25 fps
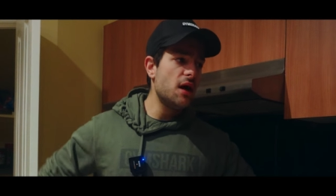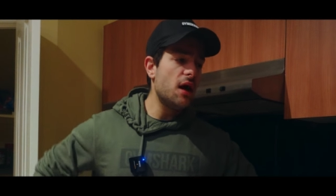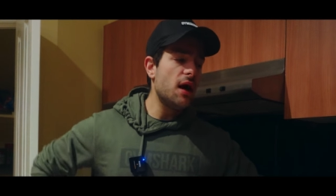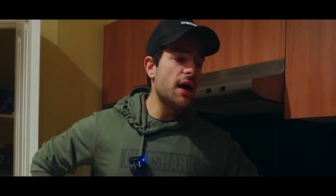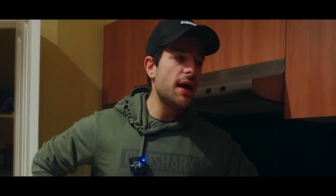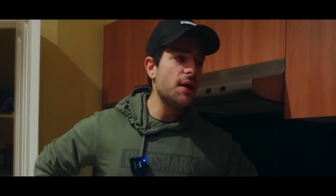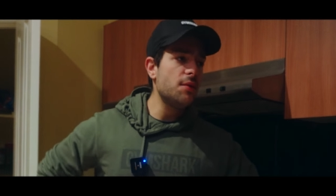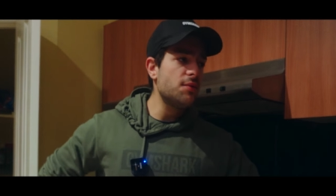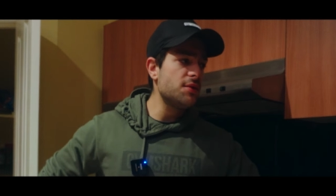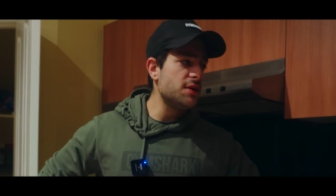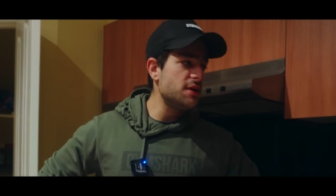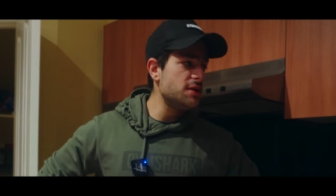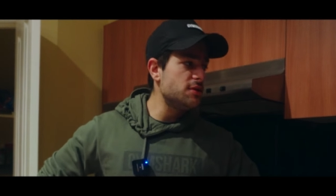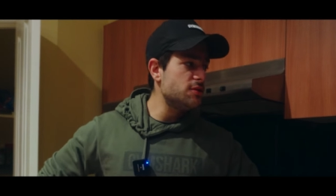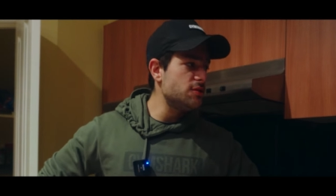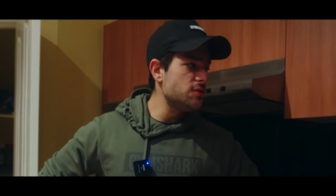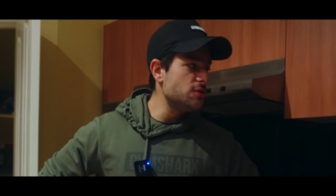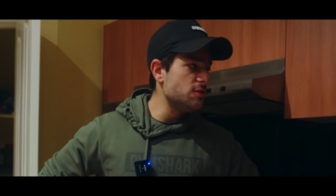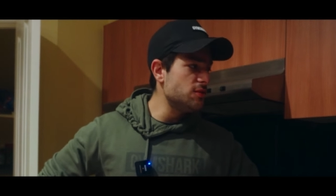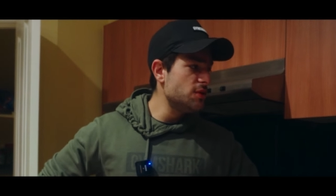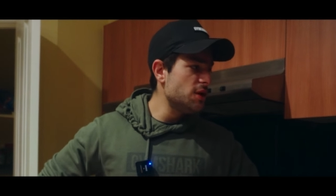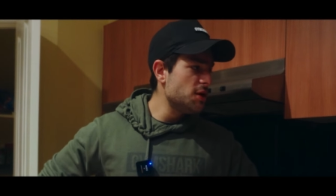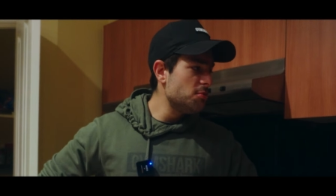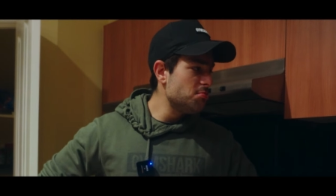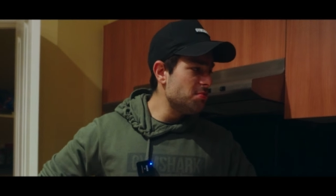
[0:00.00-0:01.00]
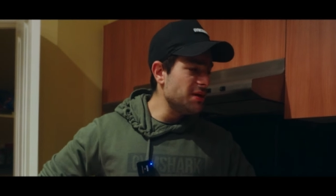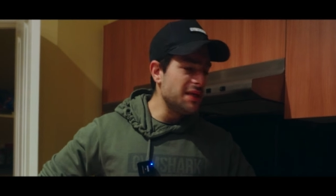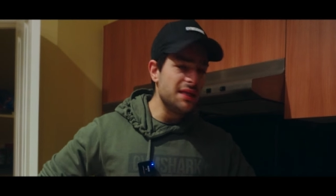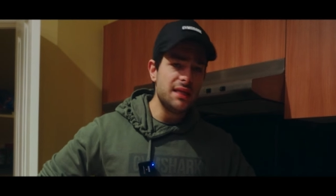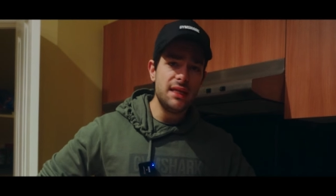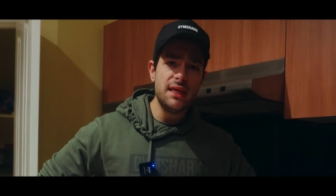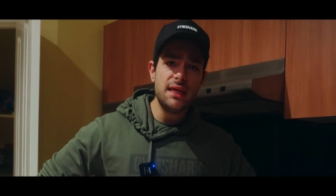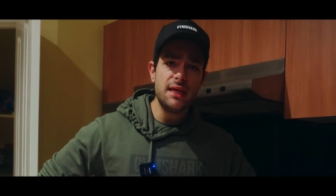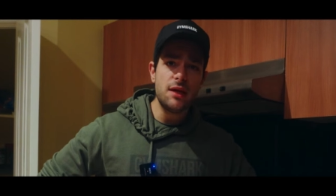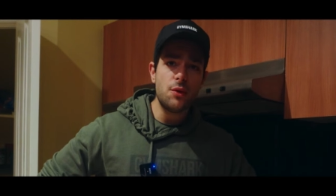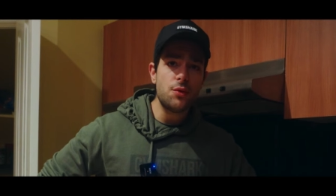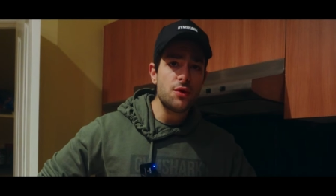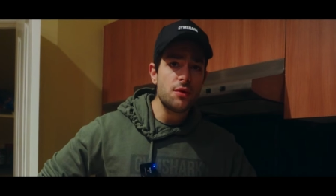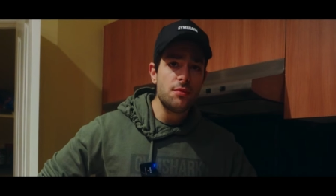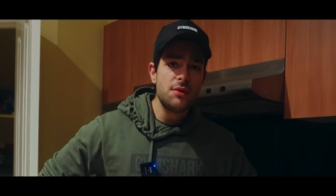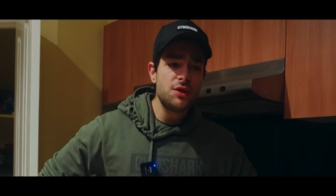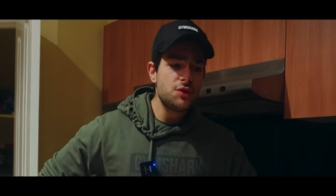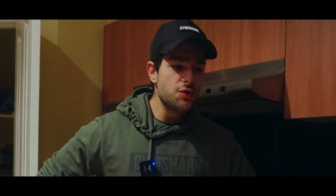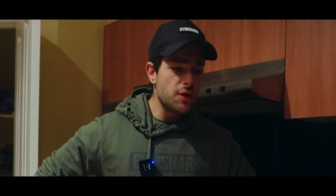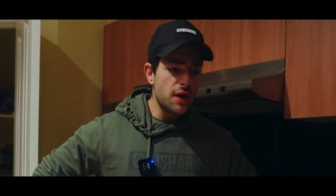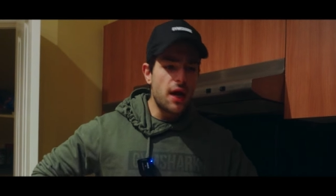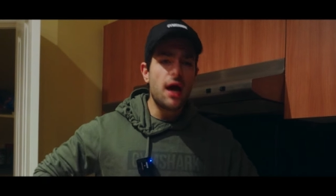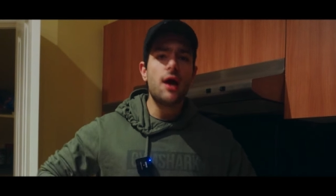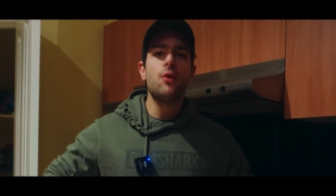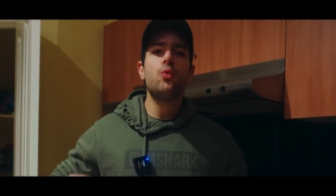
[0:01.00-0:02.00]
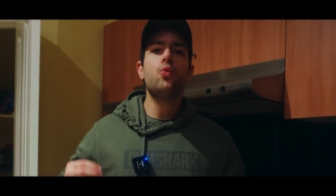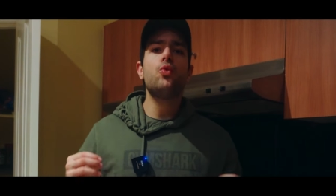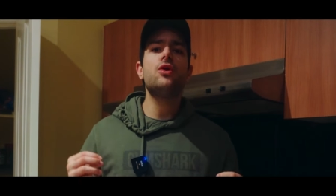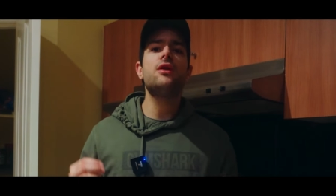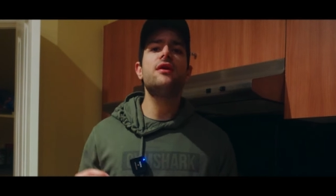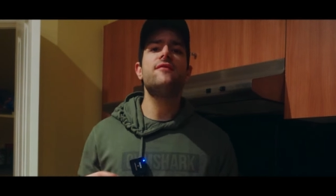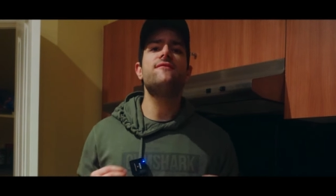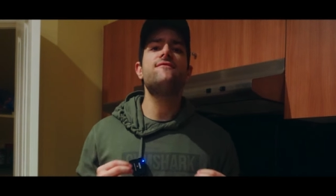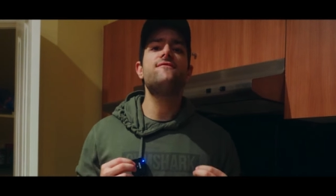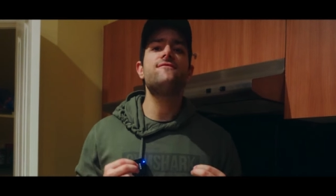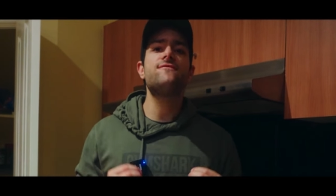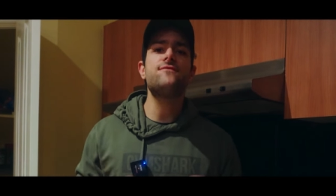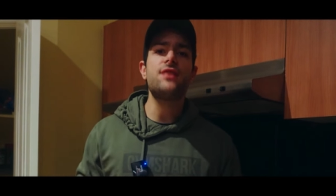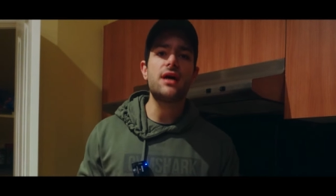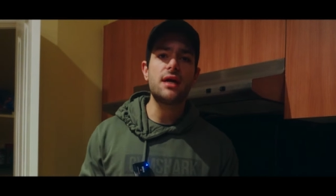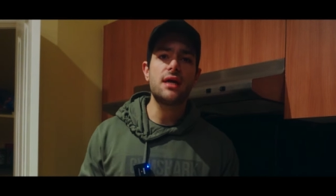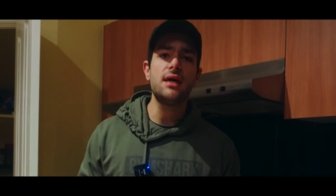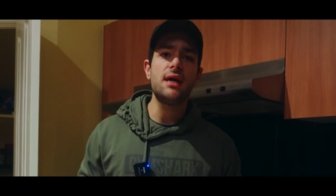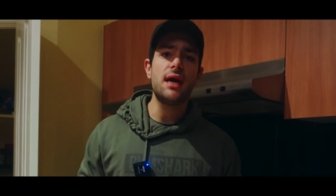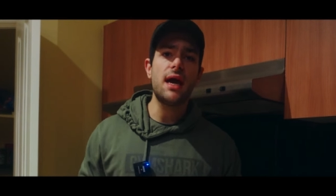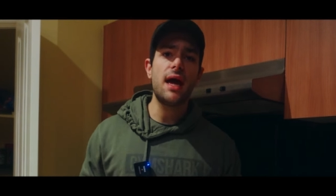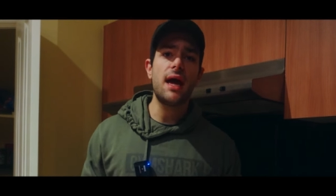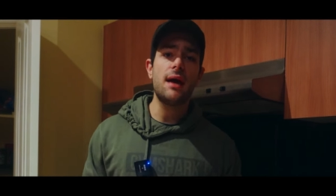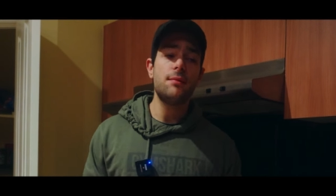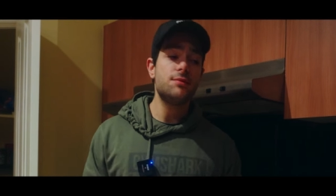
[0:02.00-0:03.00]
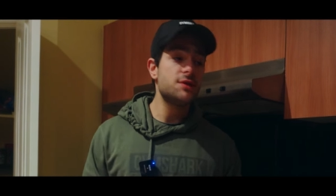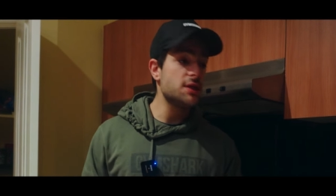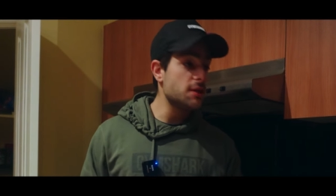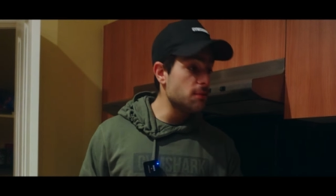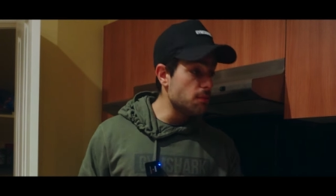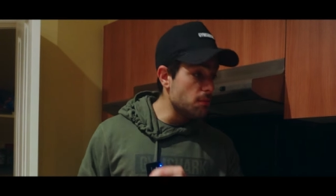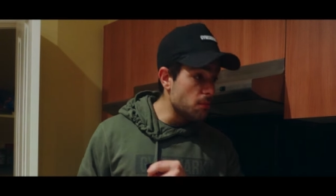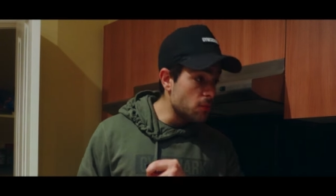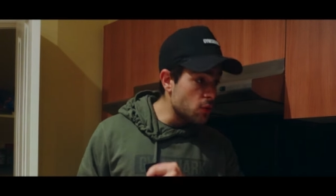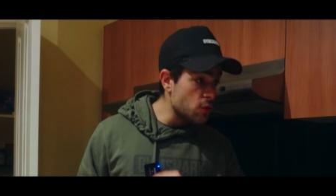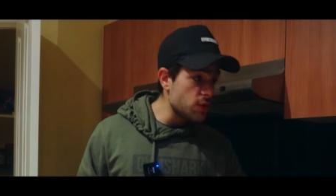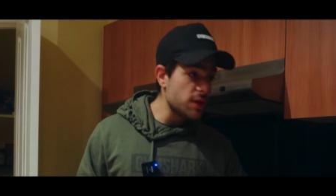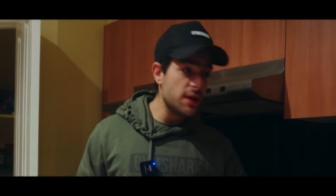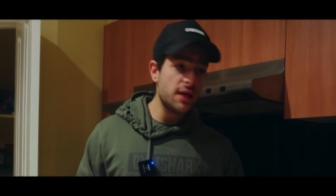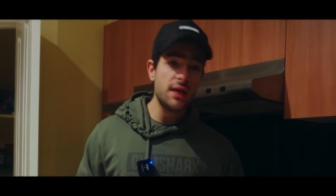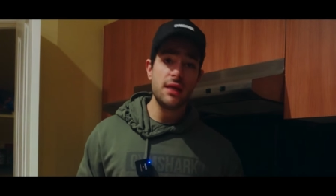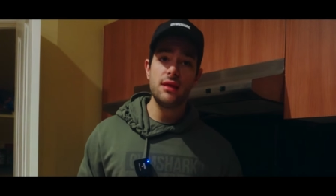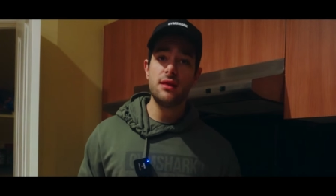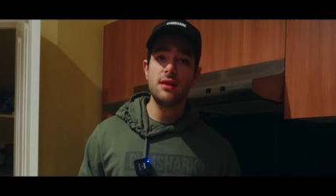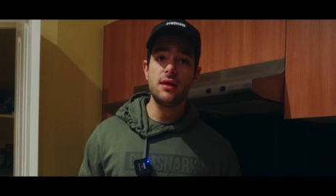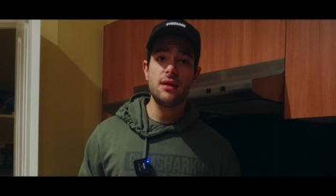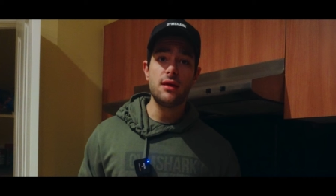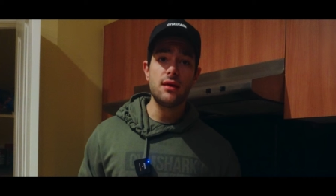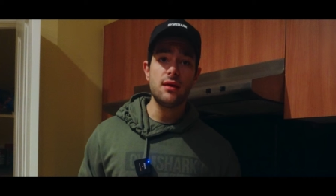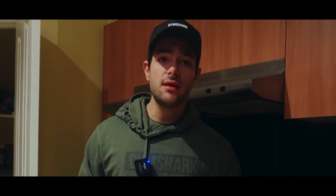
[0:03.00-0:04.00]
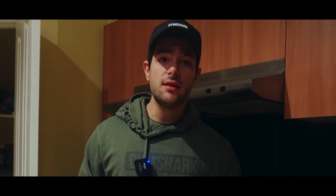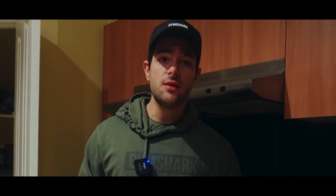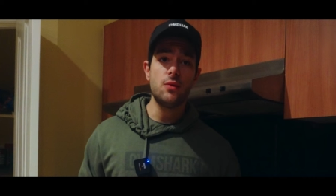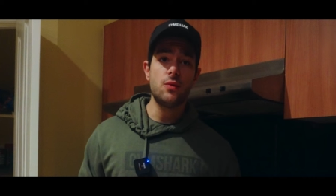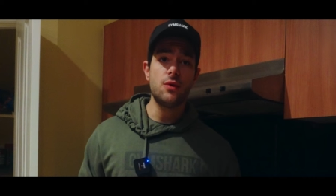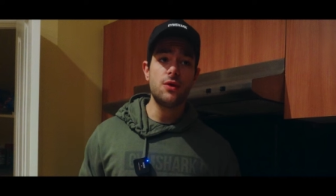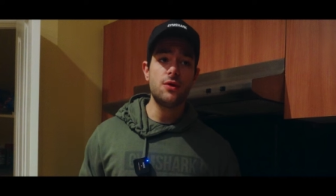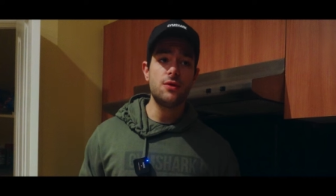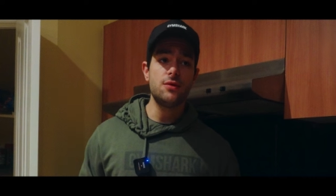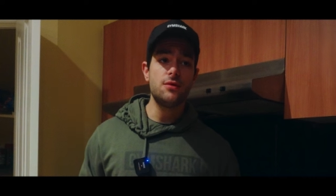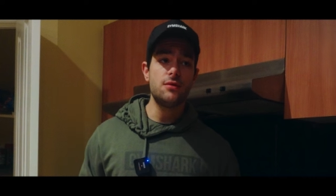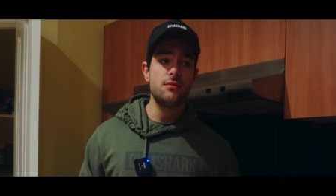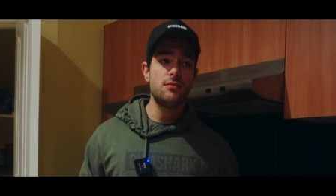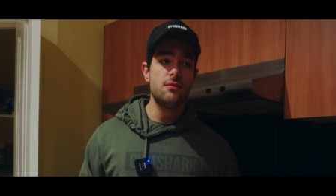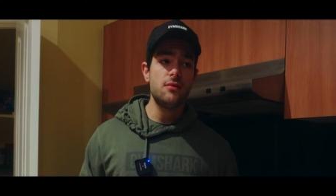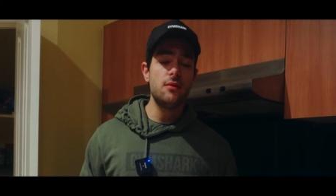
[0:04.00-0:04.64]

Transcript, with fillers: I wanted to be lean. I wanted to be short. I wanted fucking abs more than anything in the world.